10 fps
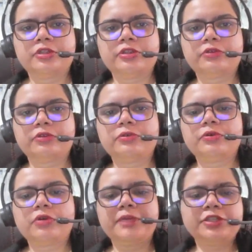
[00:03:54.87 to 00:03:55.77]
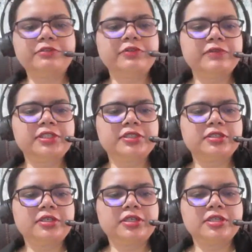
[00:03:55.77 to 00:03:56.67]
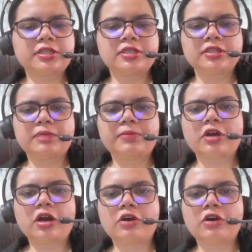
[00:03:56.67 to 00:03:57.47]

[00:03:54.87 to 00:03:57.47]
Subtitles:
So in part 2, we will discuss about